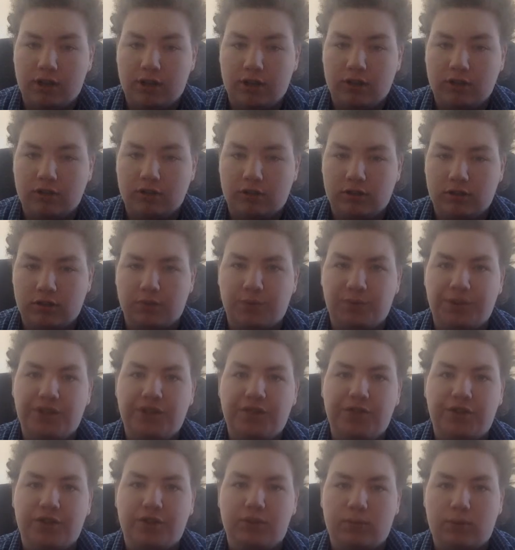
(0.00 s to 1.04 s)
because we live
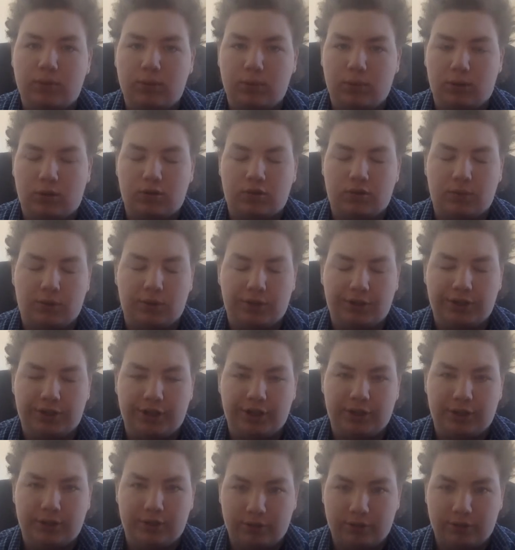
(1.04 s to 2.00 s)
in the Roblox world now.